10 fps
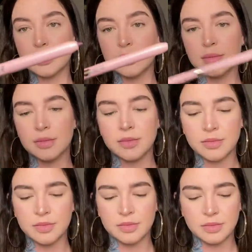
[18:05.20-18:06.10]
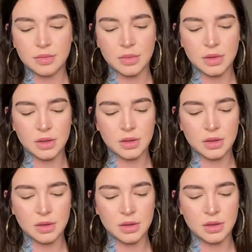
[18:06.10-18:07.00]

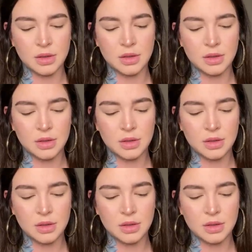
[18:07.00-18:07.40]
(silence)